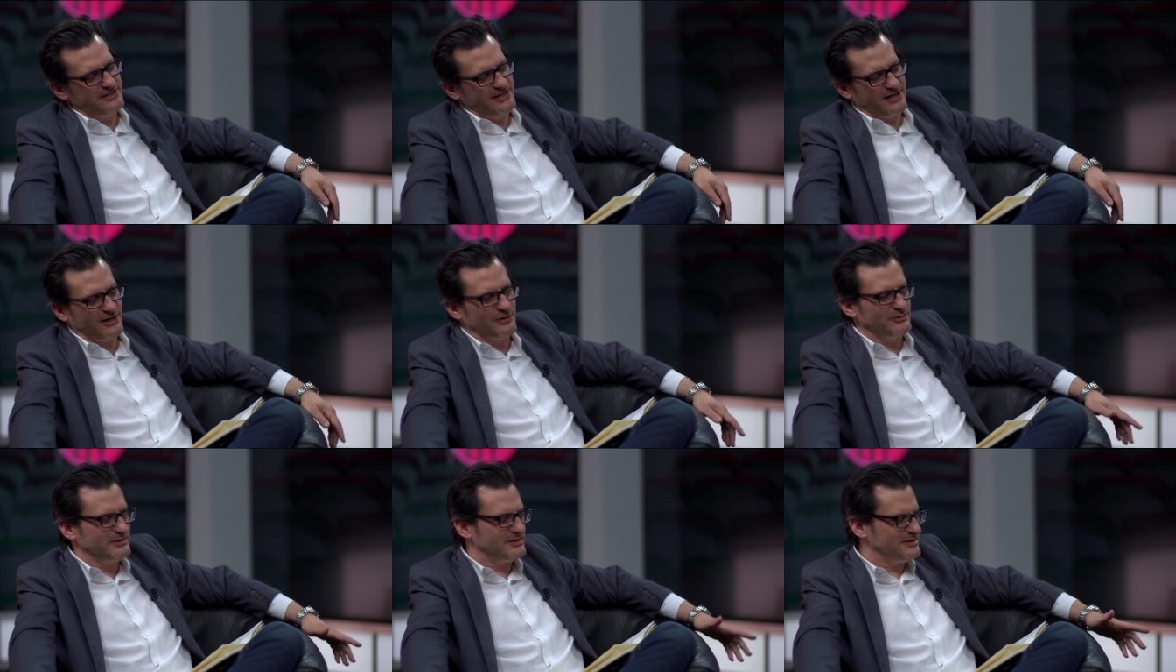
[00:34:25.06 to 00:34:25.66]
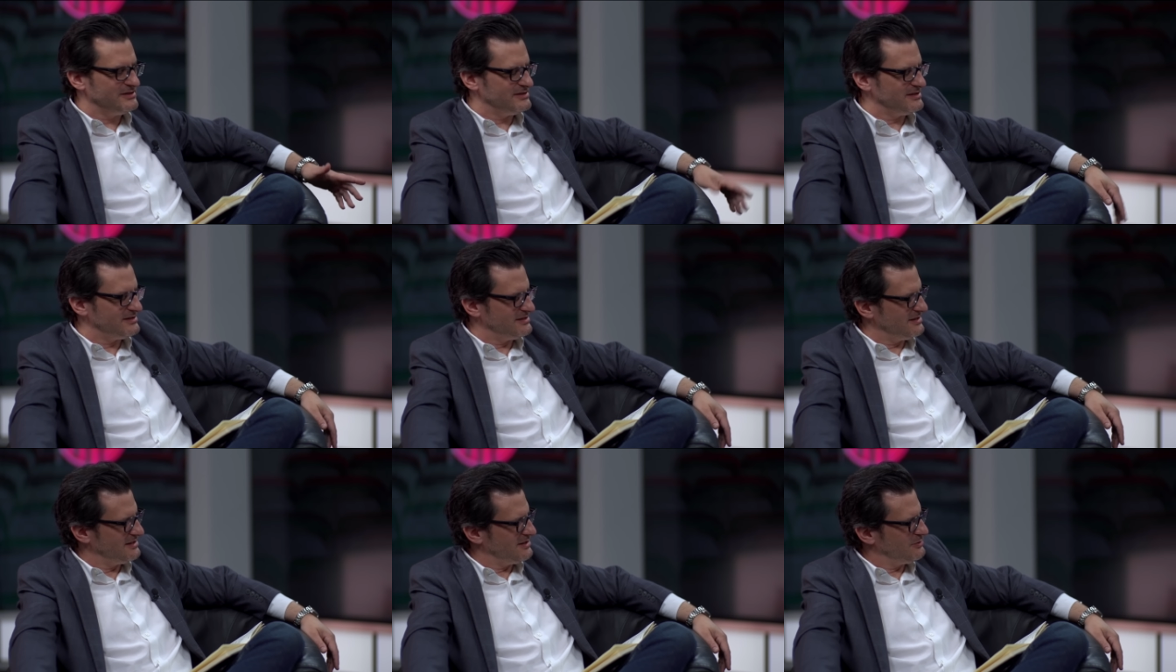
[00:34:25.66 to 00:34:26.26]
you know, this is a
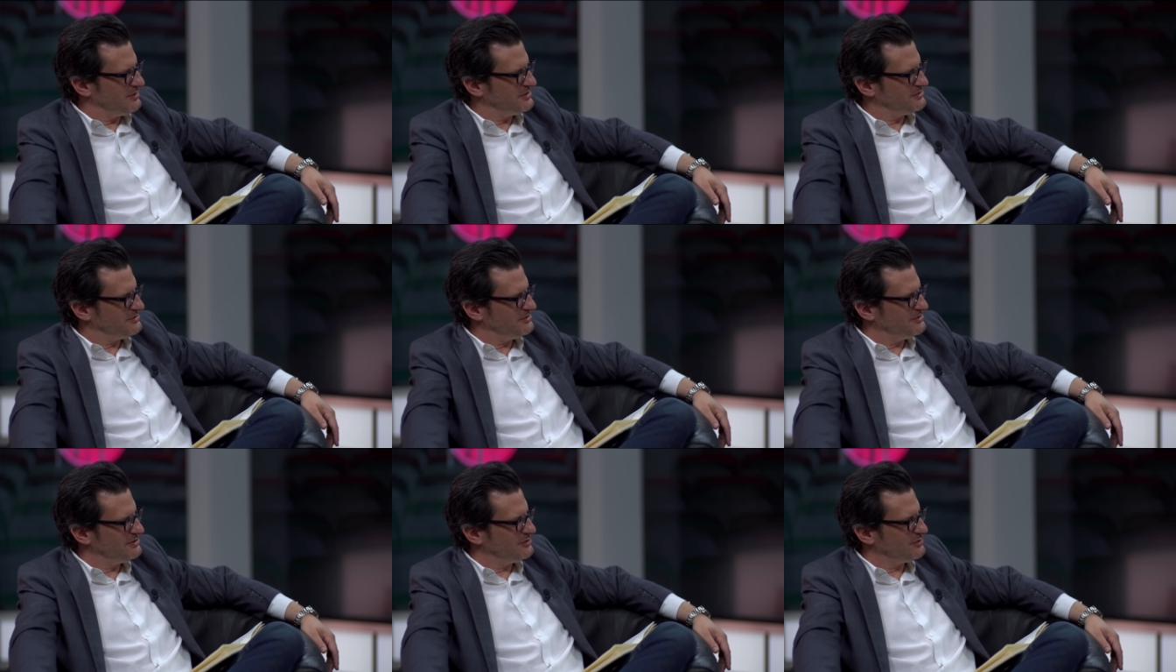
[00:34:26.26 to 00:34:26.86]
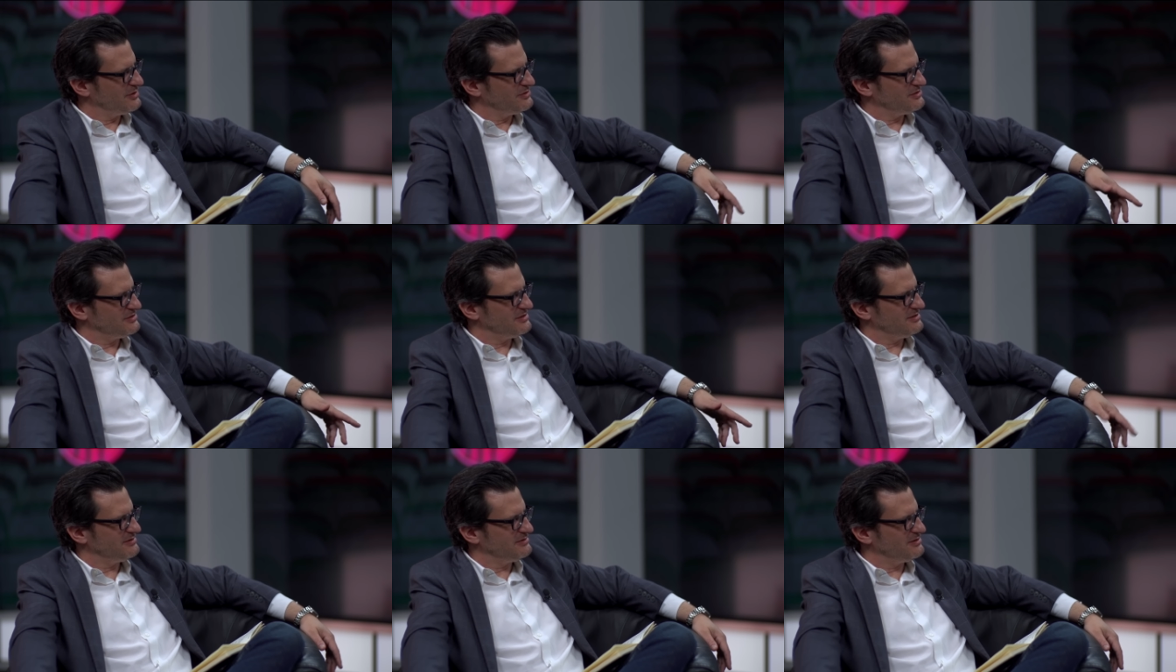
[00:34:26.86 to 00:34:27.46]
silly question too, or
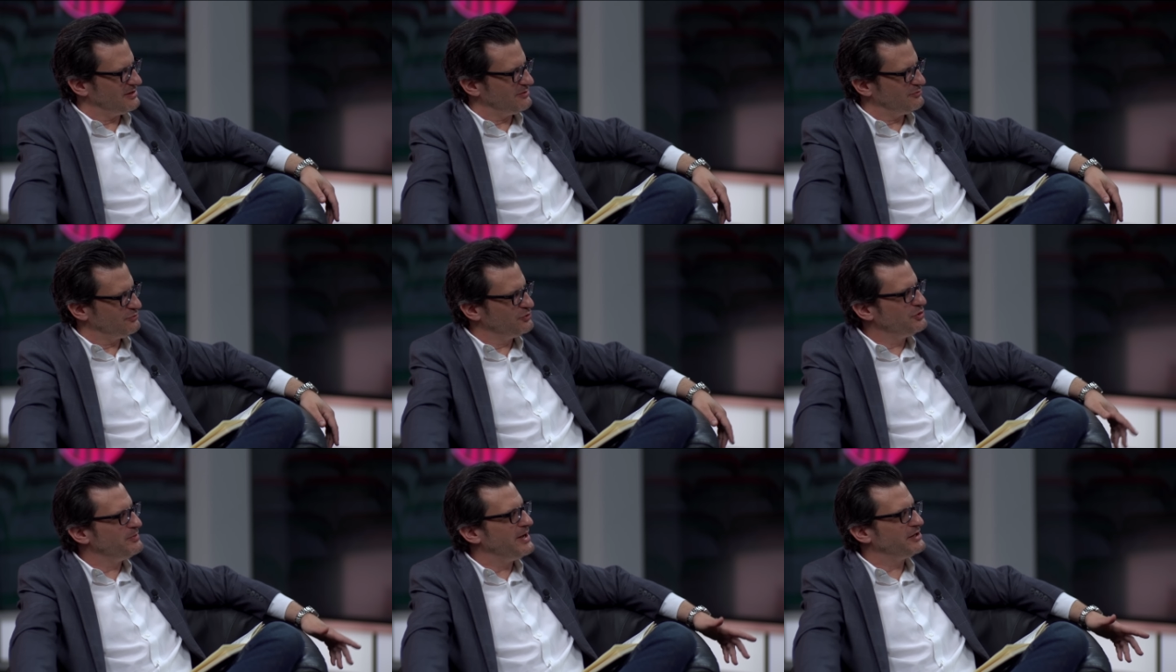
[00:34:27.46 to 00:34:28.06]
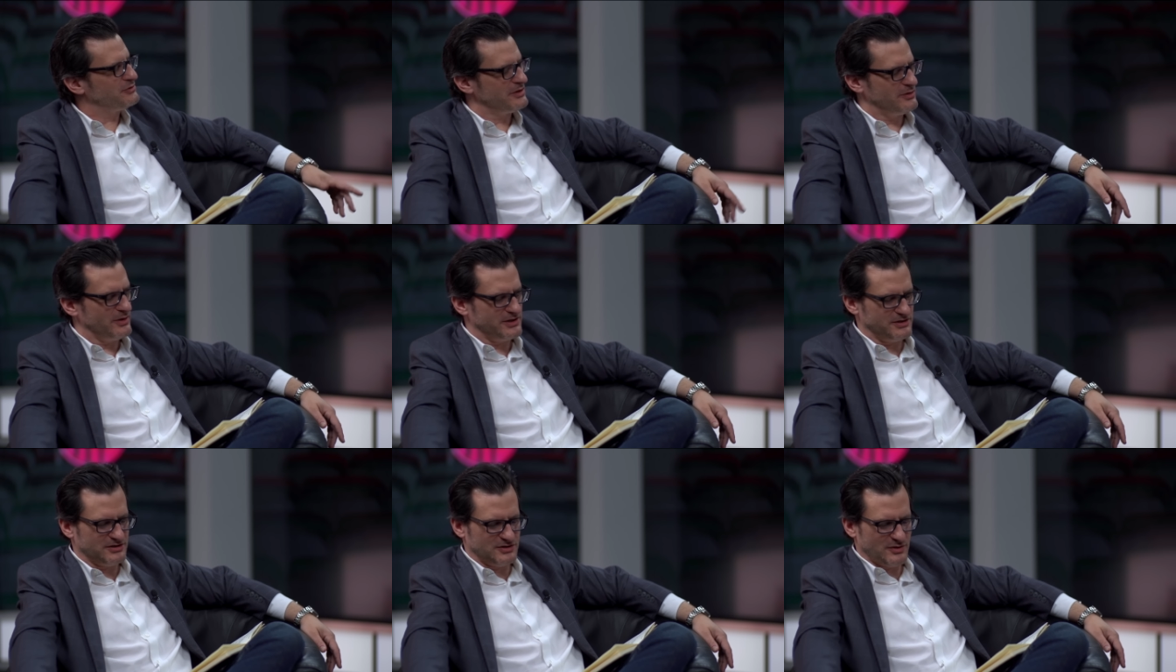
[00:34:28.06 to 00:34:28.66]
just a, a, rudimentary
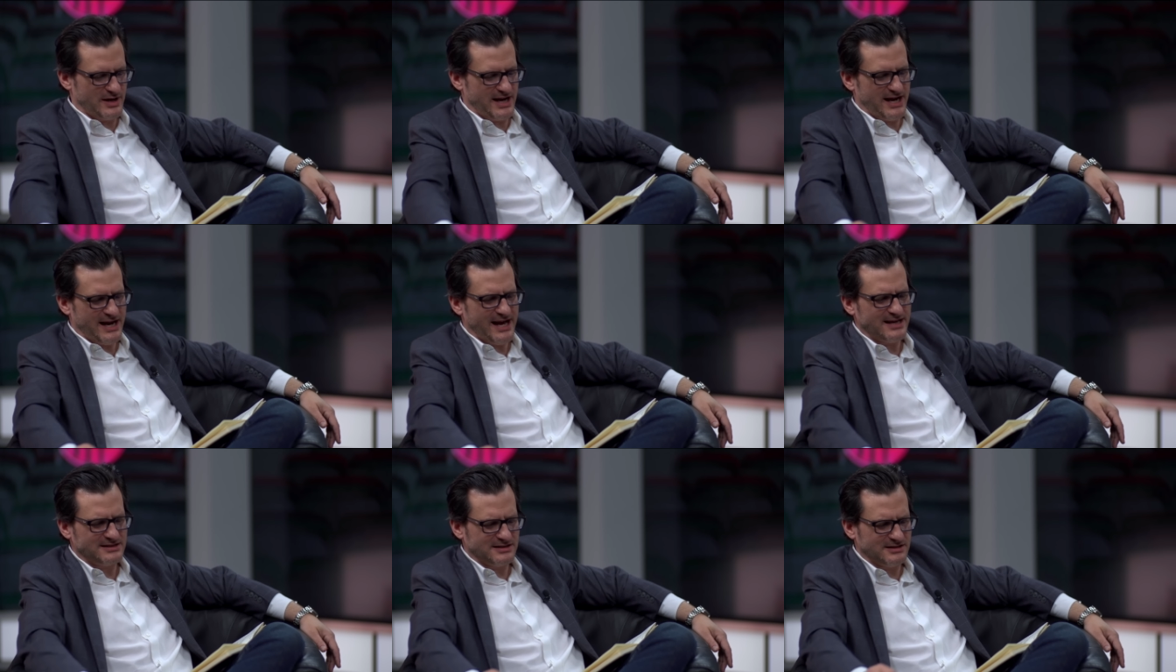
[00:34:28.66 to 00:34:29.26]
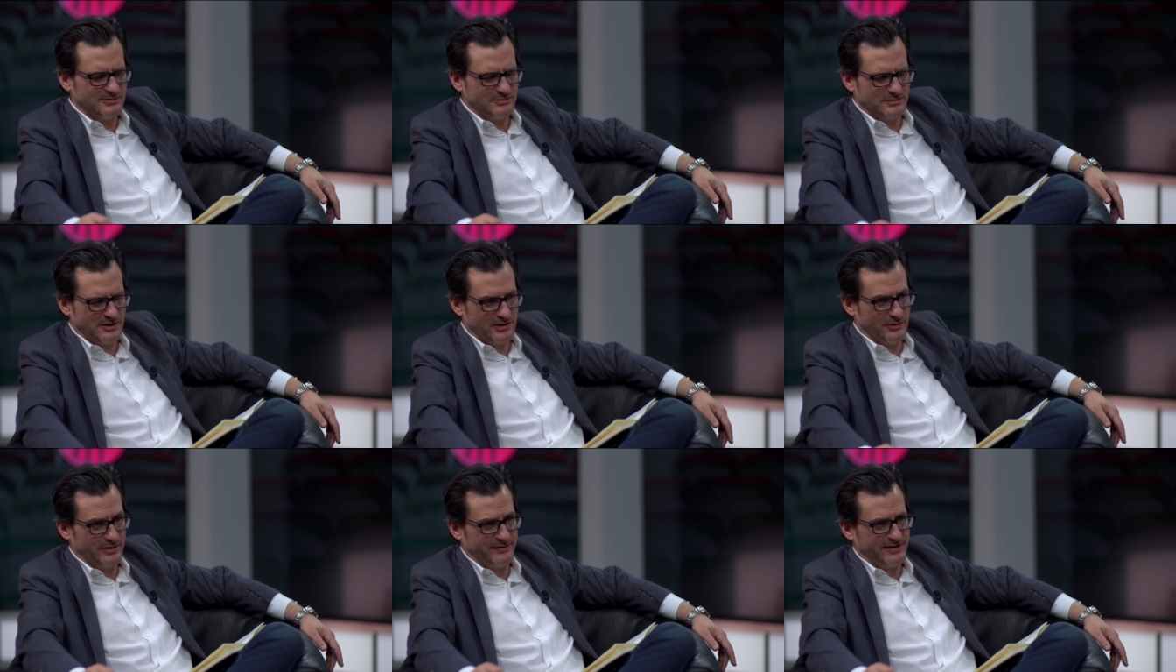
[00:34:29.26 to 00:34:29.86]
question, so I hate asking them,
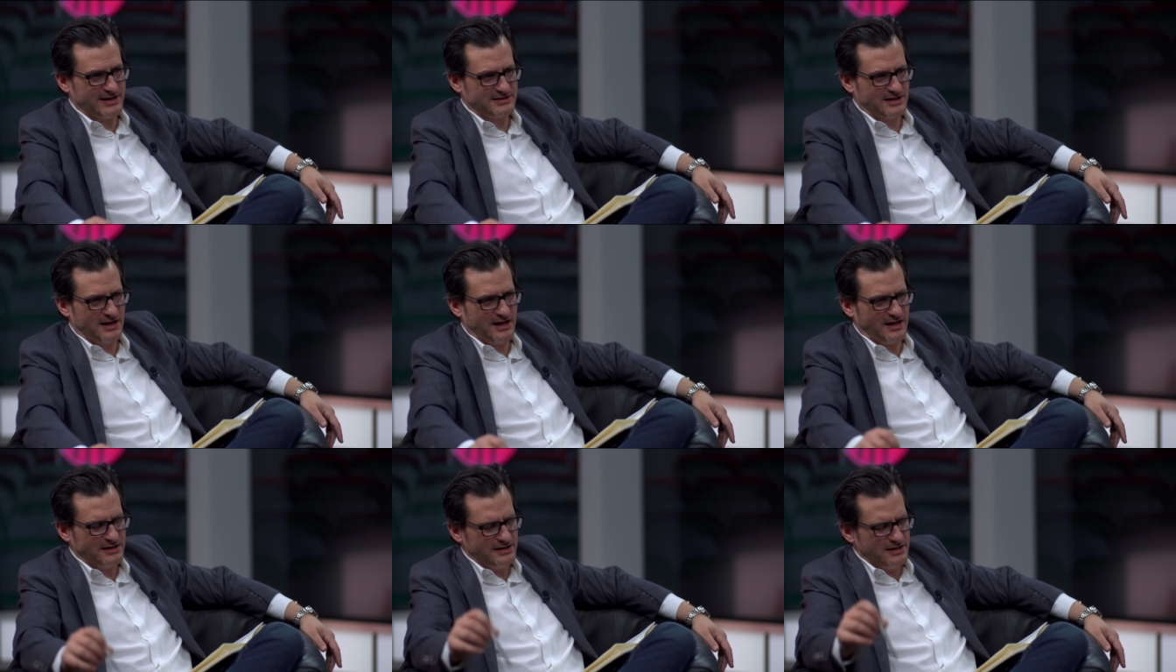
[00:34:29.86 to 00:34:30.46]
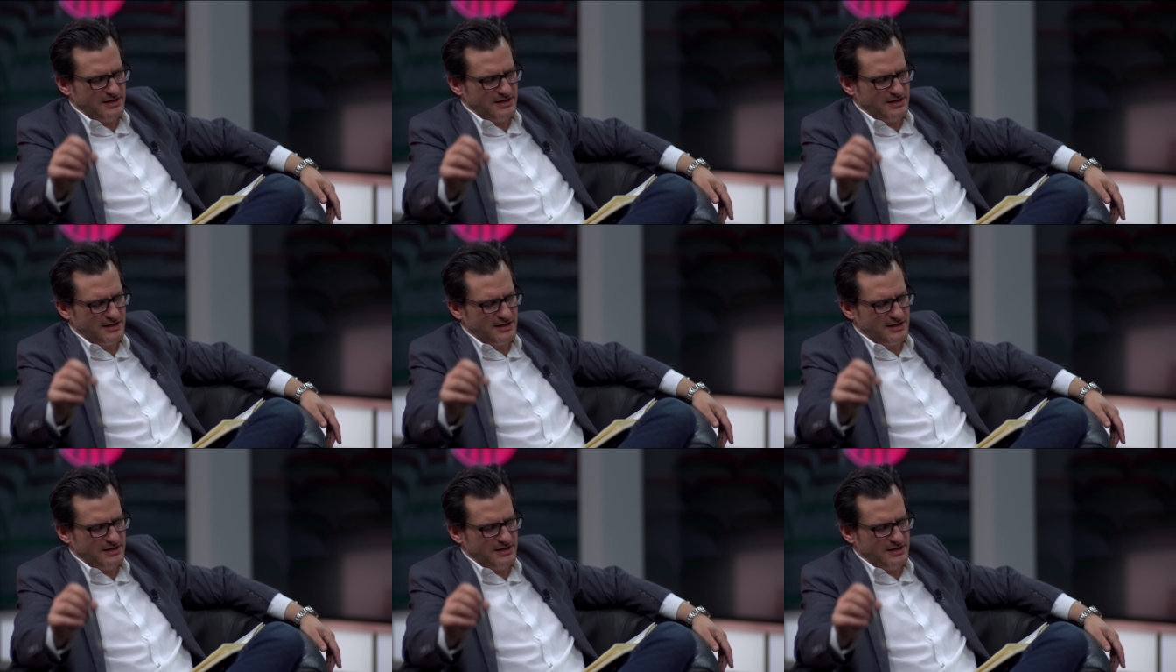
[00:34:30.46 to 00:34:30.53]
although I've asked a lot.